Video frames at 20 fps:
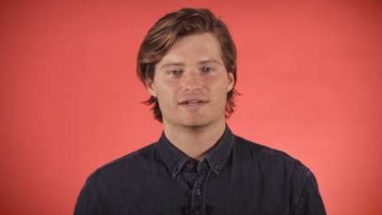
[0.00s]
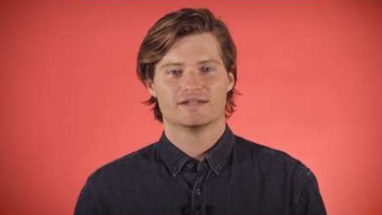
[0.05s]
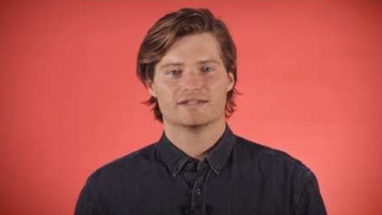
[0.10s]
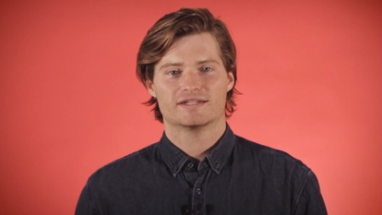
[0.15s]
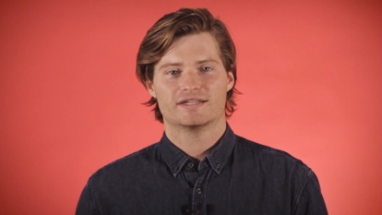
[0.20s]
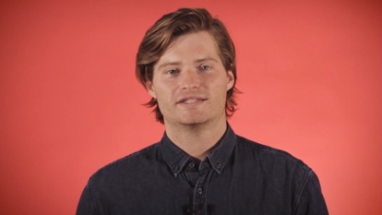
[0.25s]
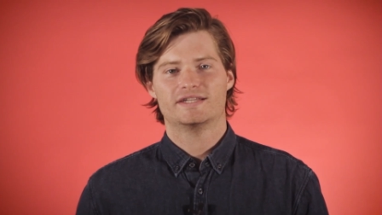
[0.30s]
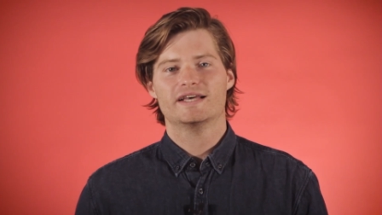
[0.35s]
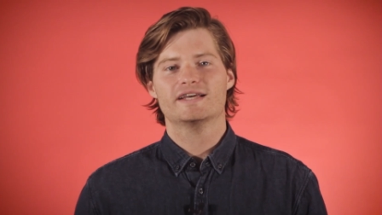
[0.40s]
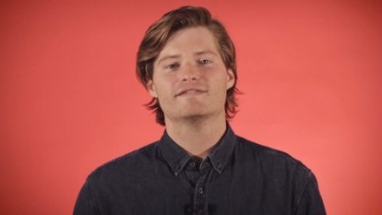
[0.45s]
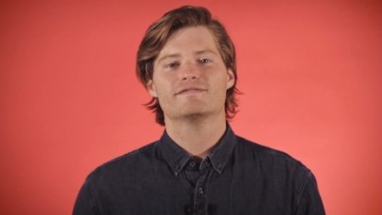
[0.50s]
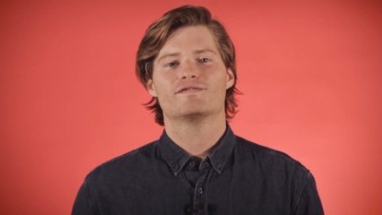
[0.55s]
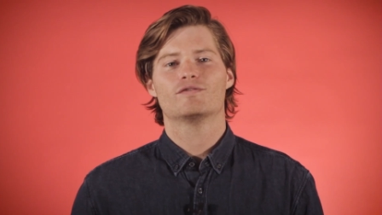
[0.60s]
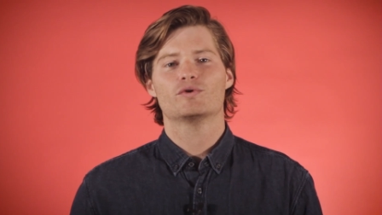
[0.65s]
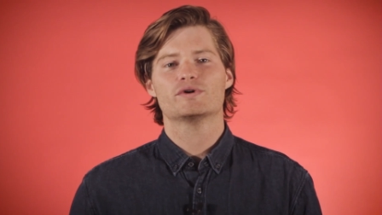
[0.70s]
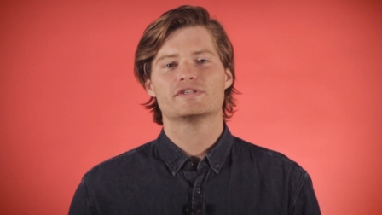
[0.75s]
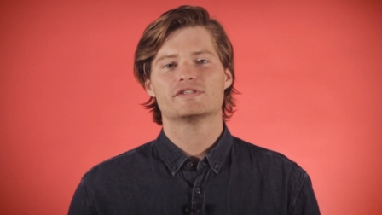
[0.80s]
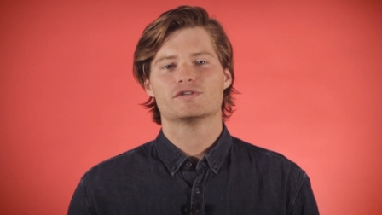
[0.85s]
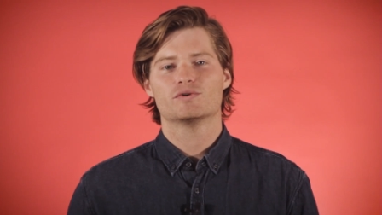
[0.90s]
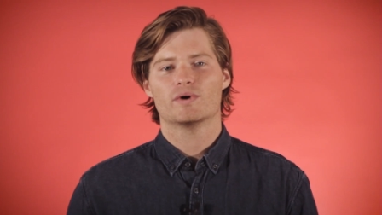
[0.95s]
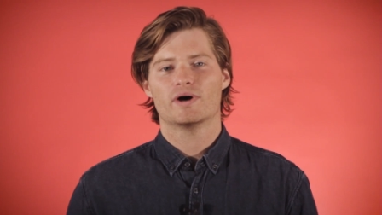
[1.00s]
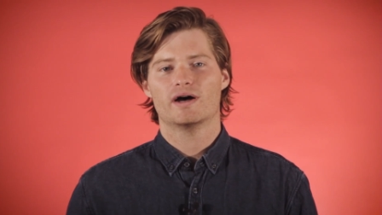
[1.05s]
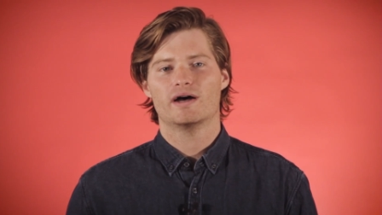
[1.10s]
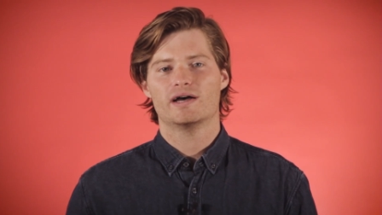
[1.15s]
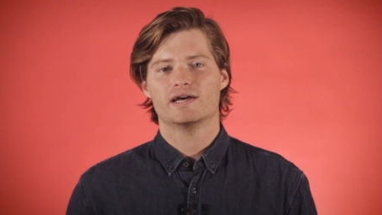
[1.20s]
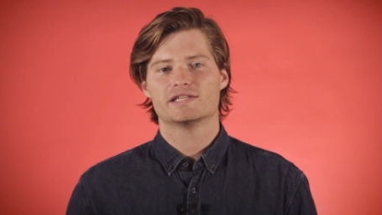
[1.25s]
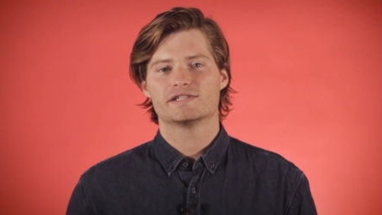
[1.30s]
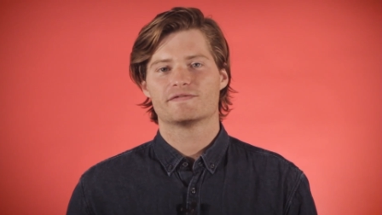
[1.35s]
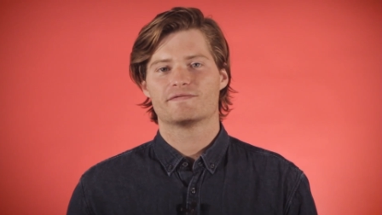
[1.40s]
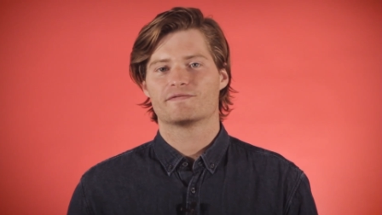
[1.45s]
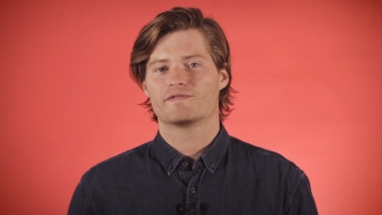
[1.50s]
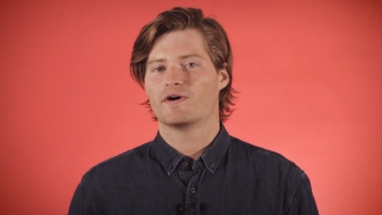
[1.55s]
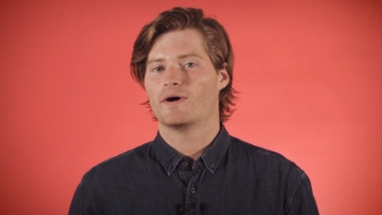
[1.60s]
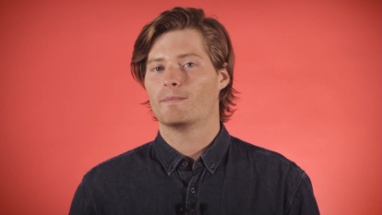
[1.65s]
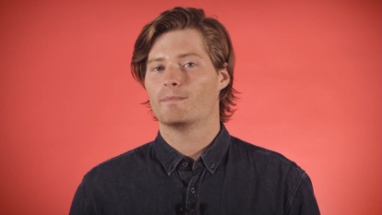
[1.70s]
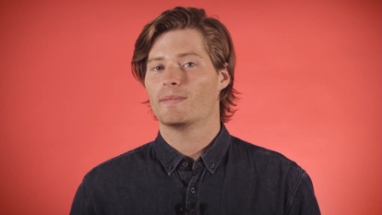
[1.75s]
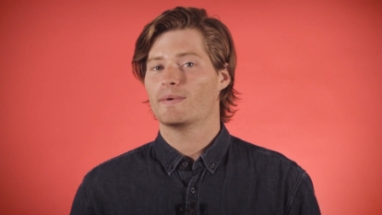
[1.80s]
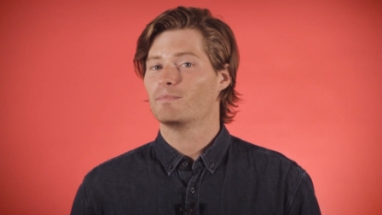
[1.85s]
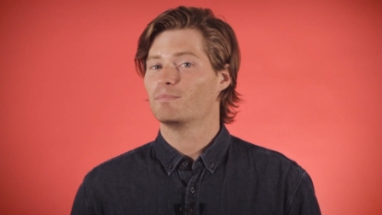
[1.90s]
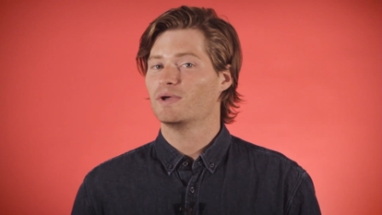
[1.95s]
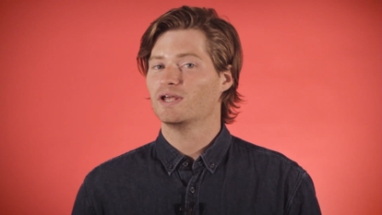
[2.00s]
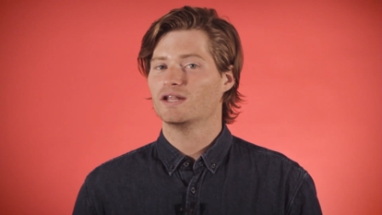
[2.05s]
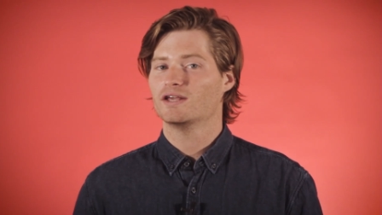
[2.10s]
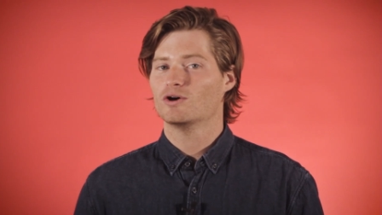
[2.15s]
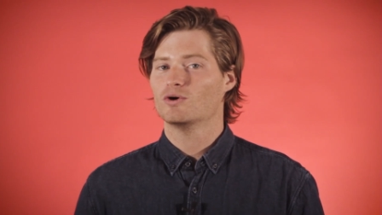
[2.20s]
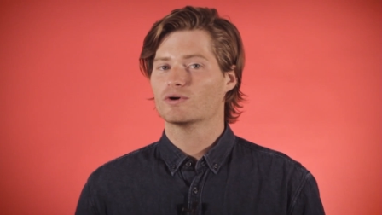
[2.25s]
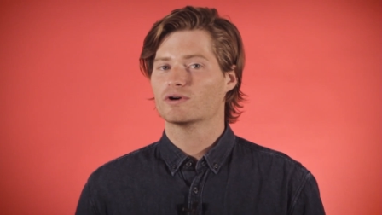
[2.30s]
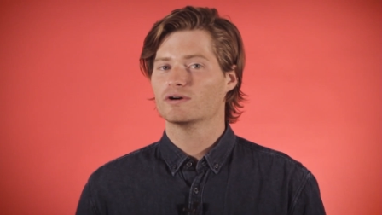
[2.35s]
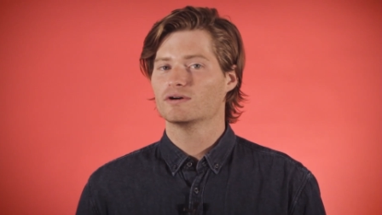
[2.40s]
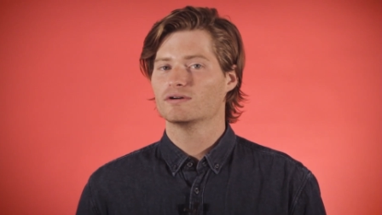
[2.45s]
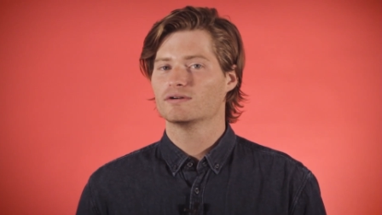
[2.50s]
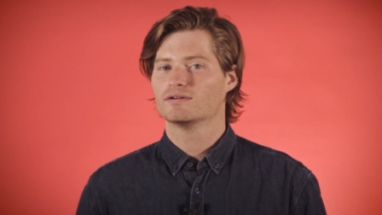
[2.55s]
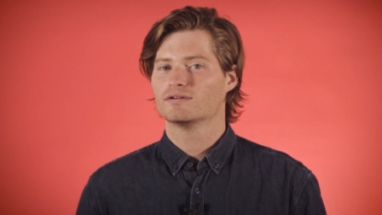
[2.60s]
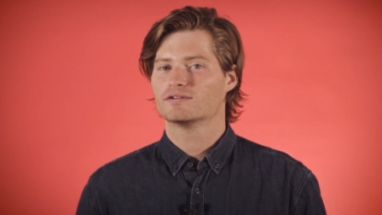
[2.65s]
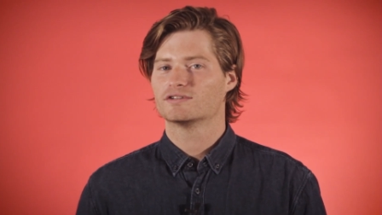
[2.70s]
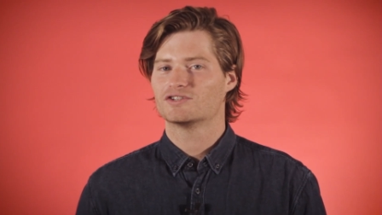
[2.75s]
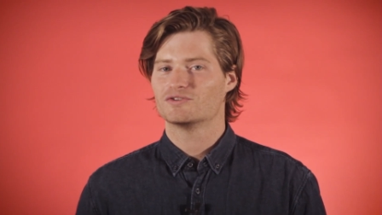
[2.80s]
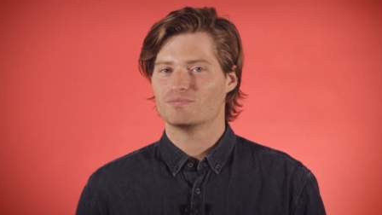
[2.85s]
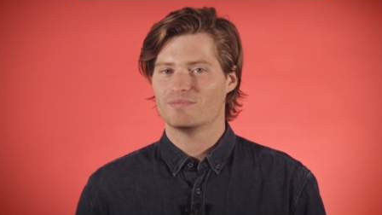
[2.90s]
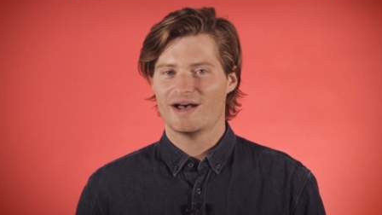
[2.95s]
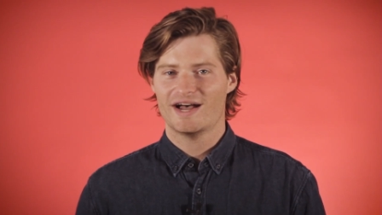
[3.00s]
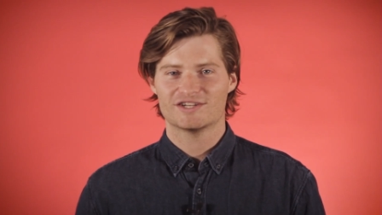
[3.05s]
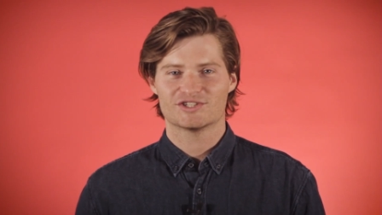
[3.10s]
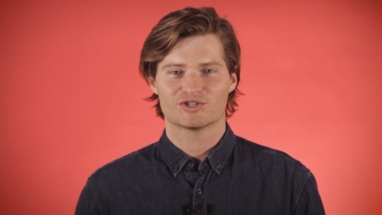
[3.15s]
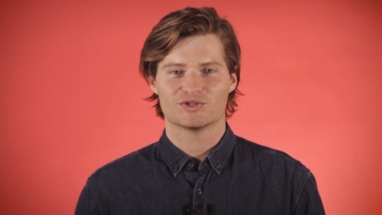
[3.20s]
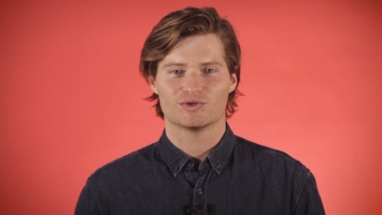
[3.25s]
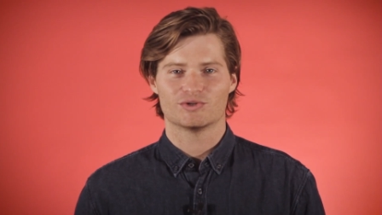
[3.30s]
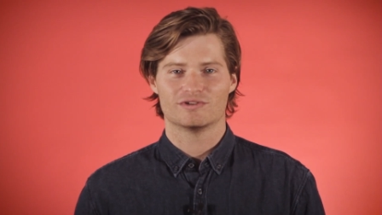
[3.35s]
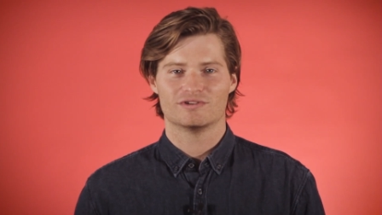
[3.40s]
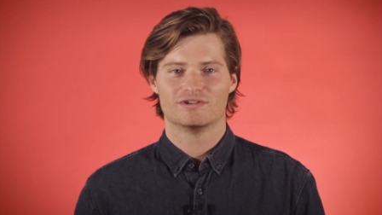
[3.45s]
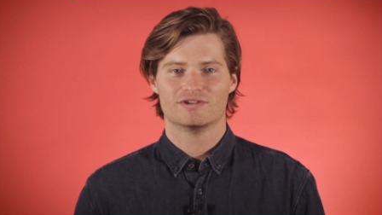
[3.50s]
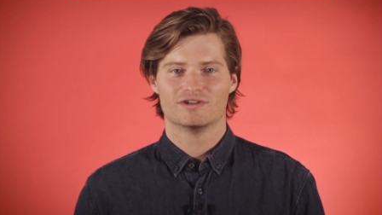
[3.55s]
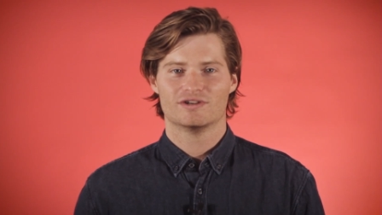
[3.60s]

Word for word: To take voice UIs from mediocre to magical,